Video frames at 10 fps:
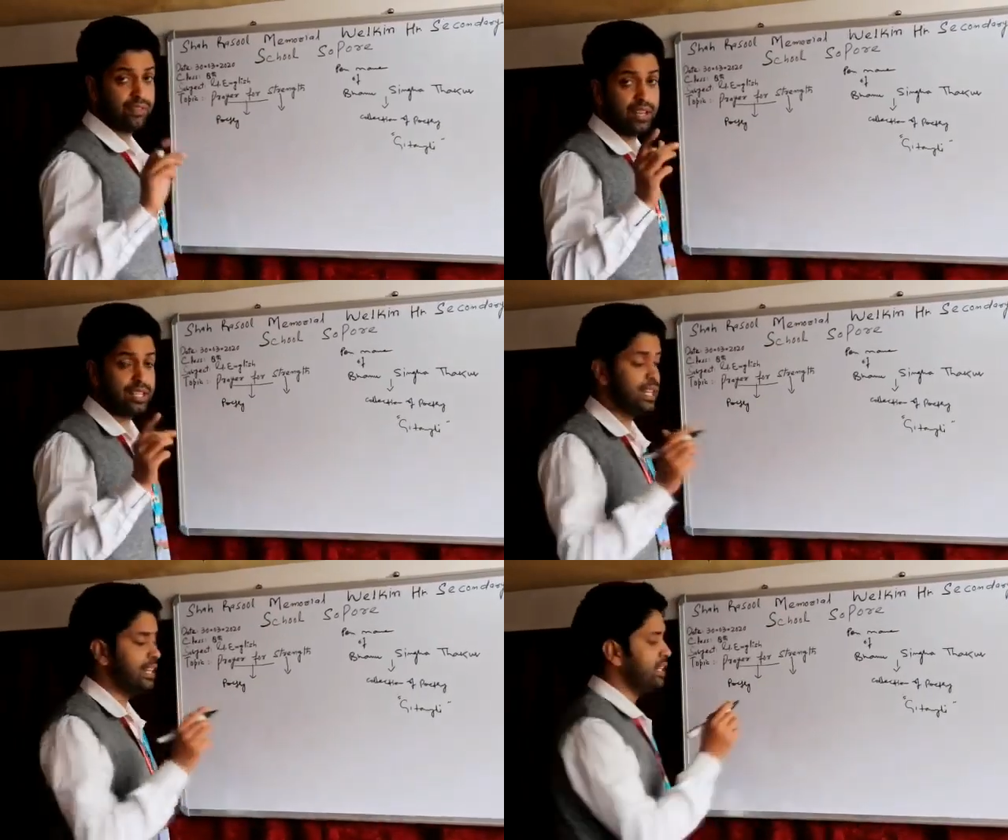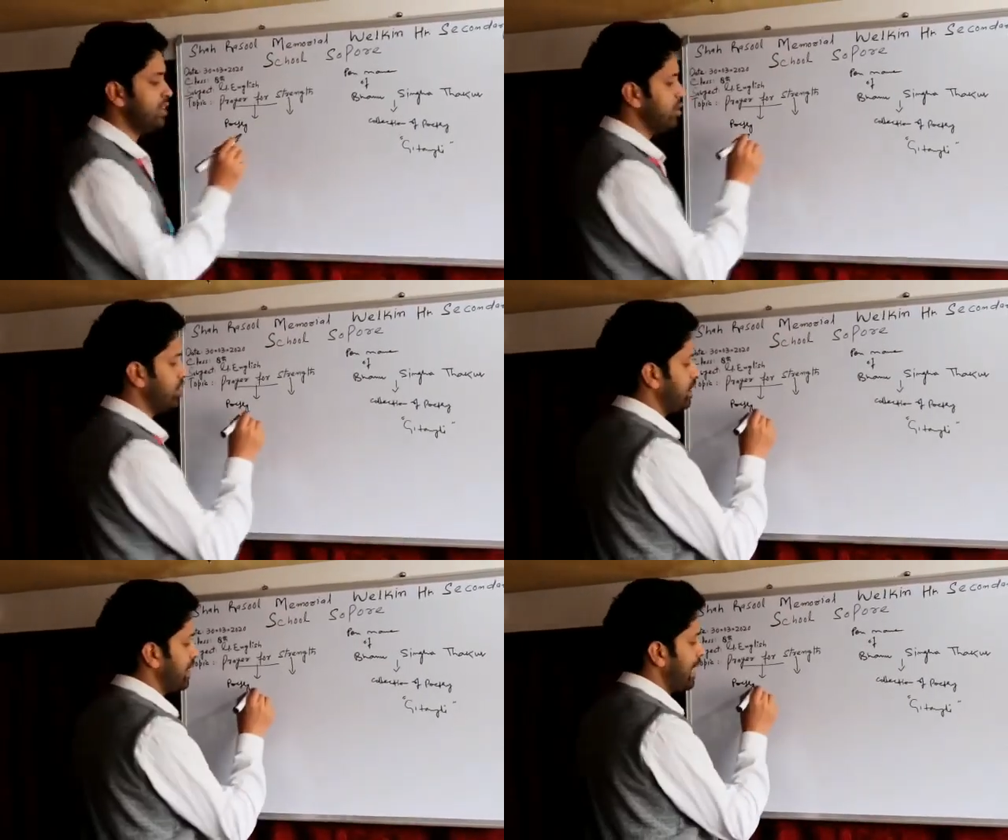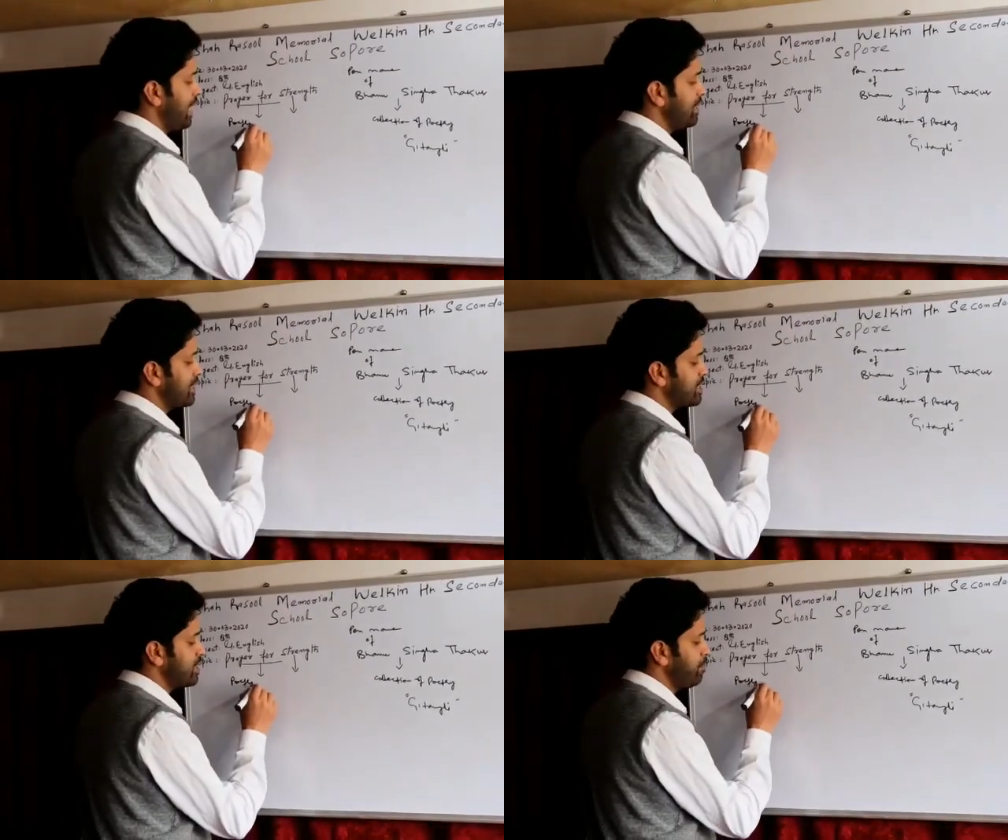definition and
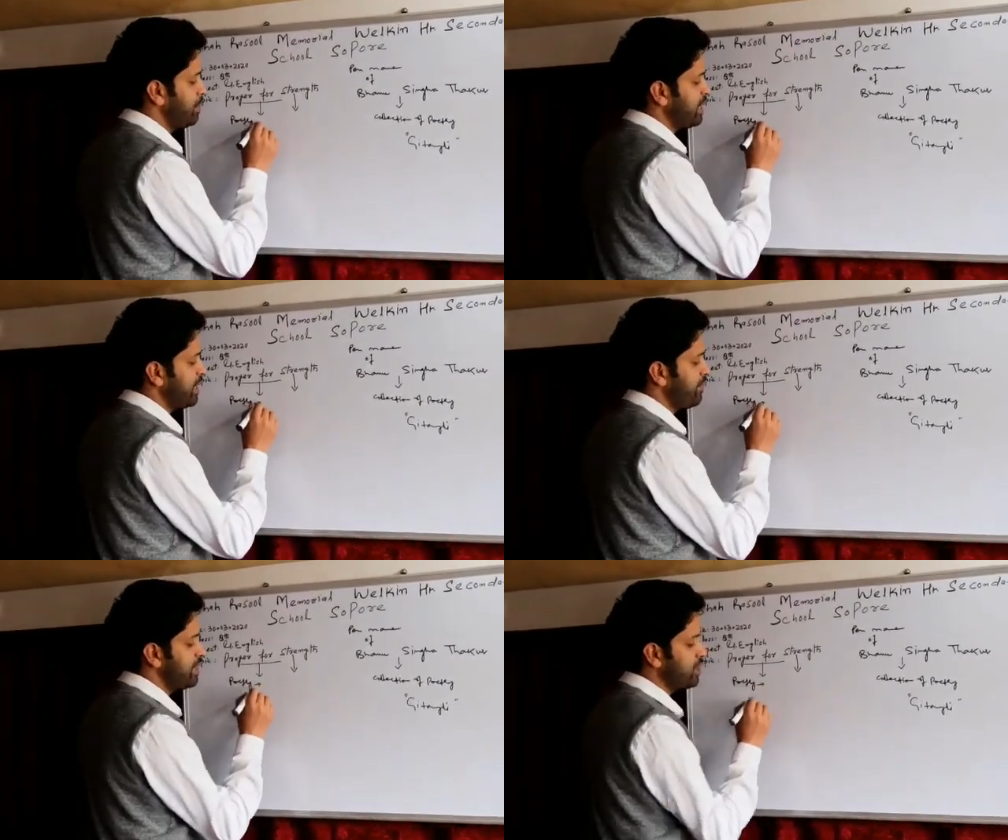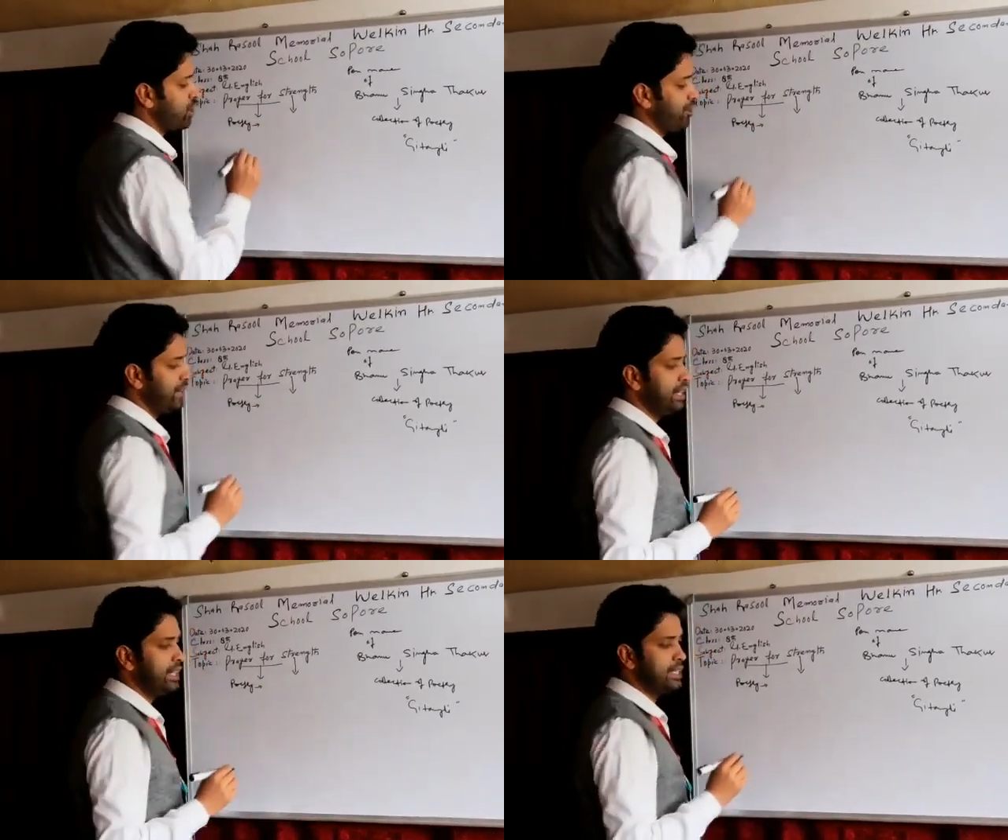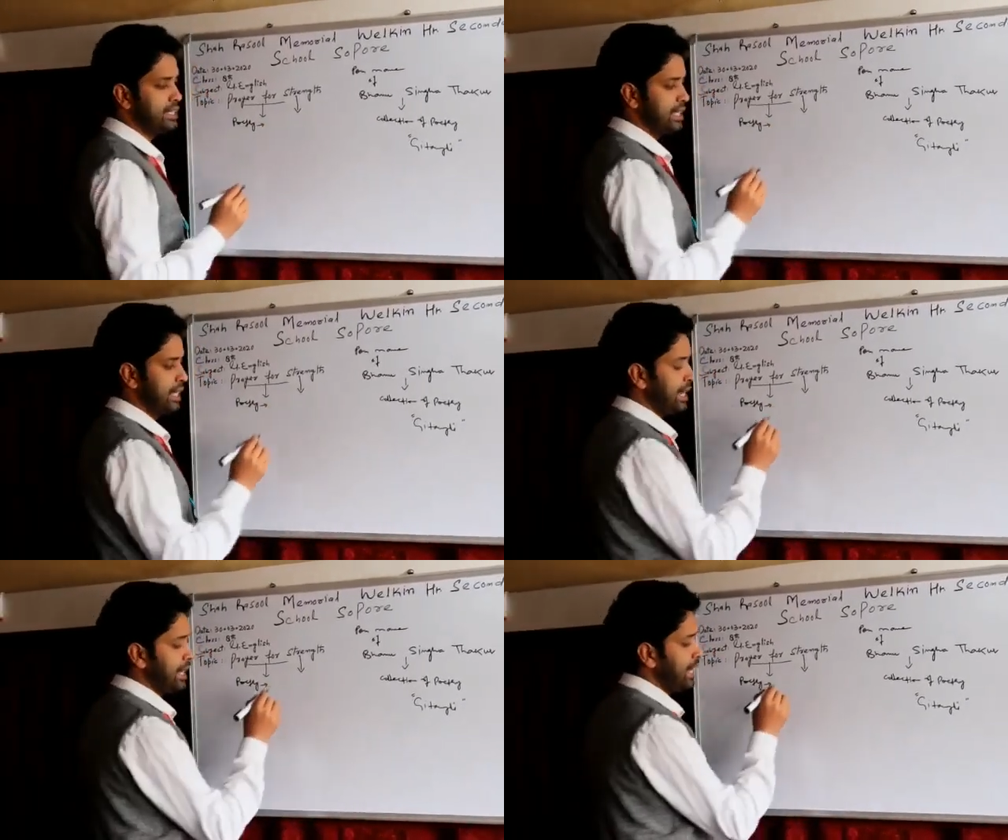a simple definition of it is
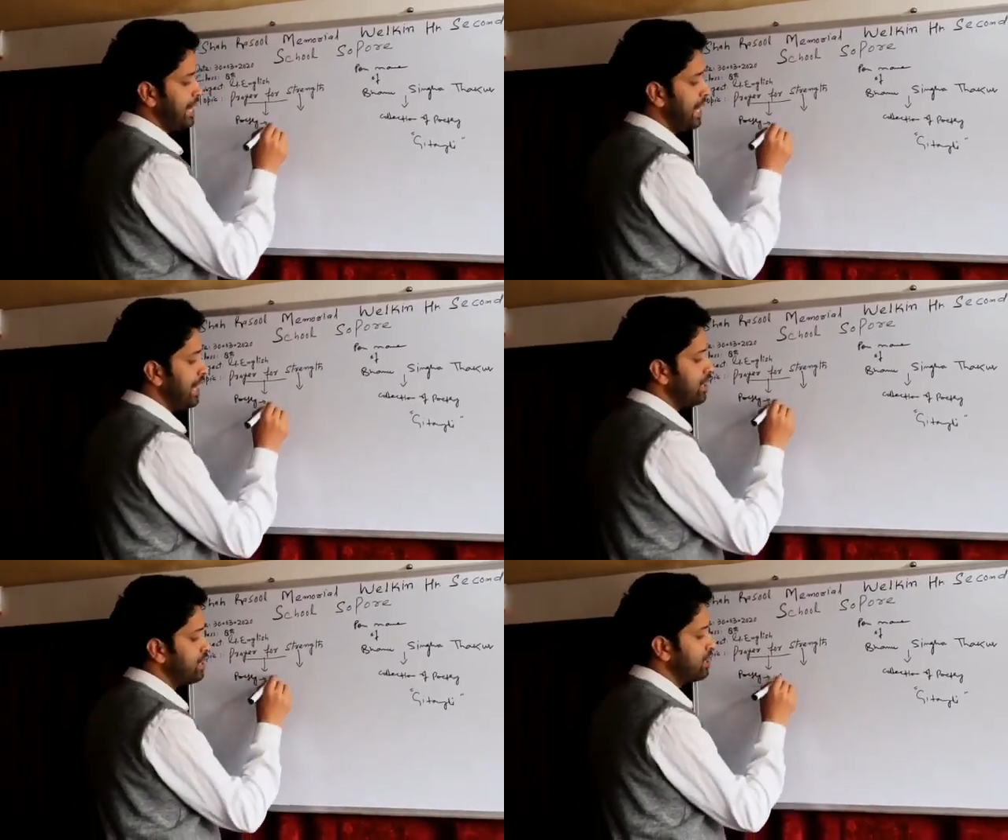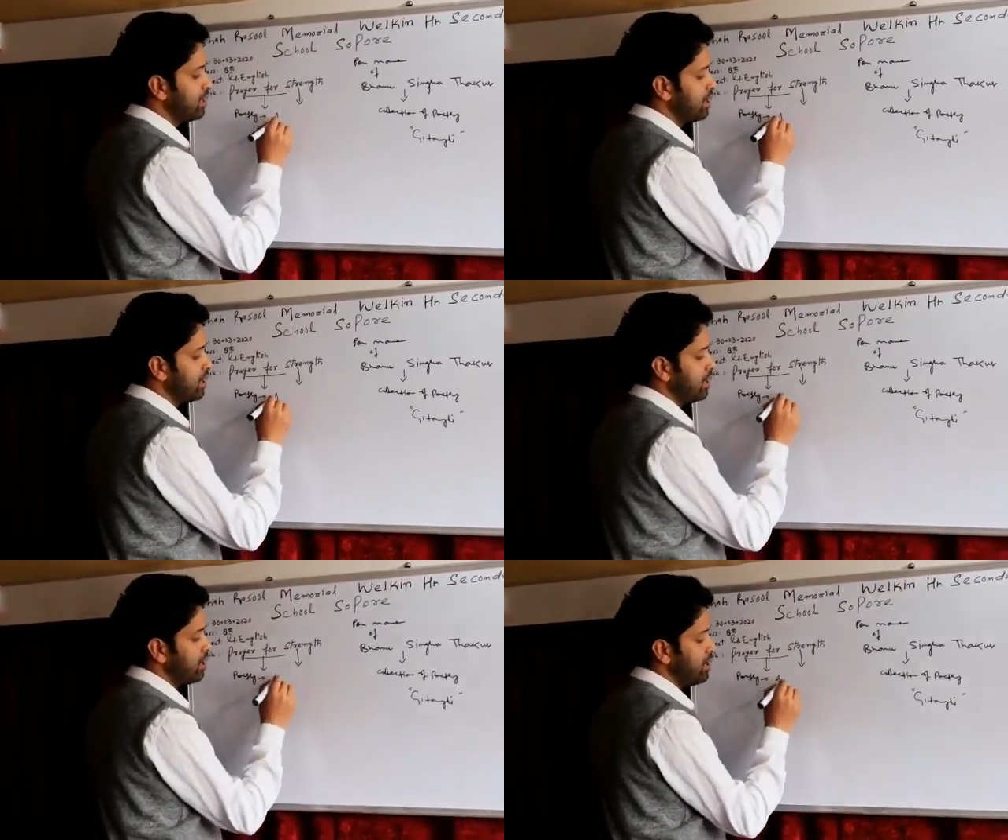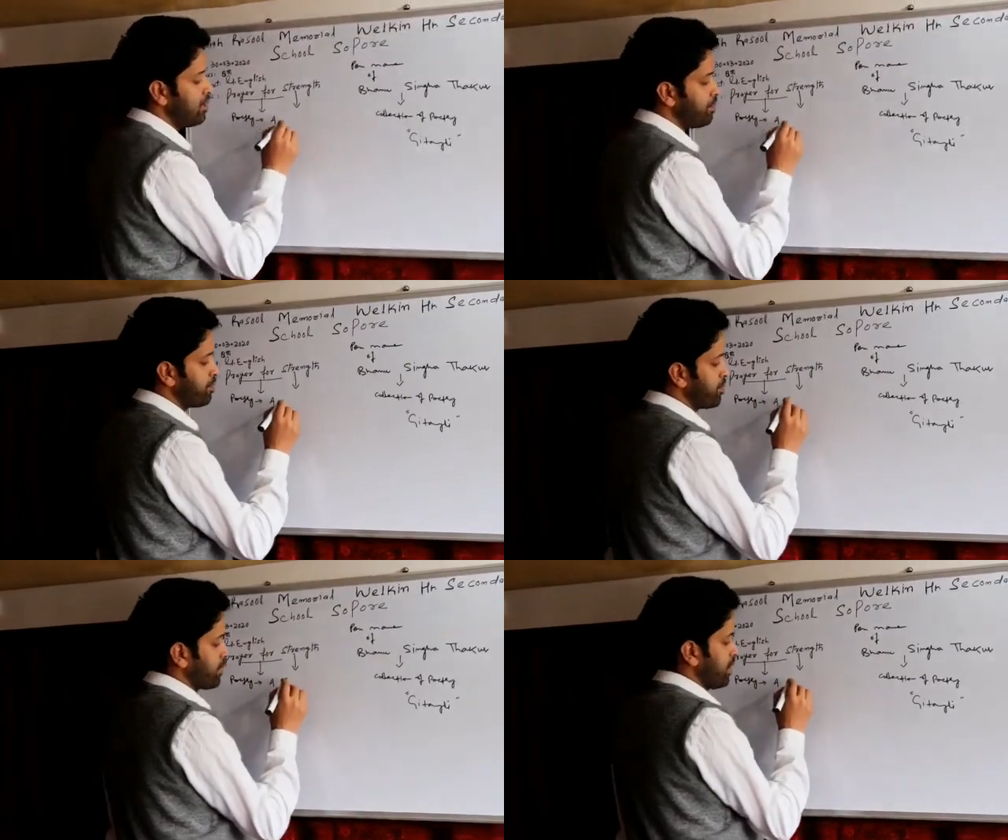a
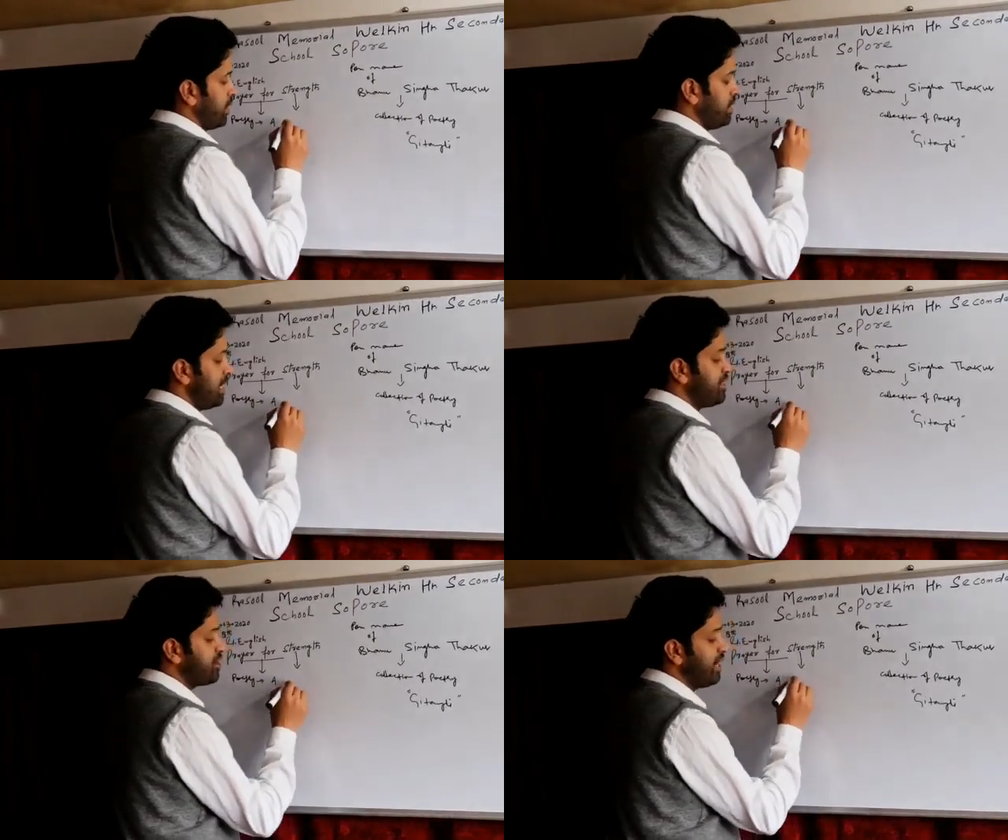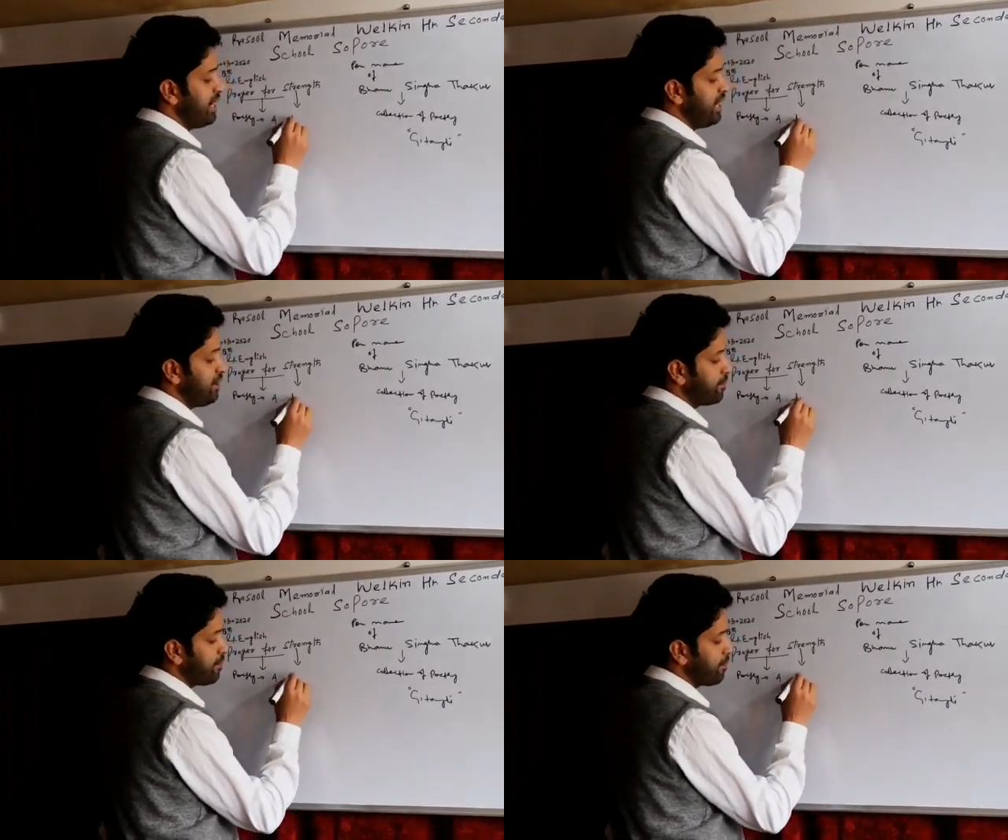literary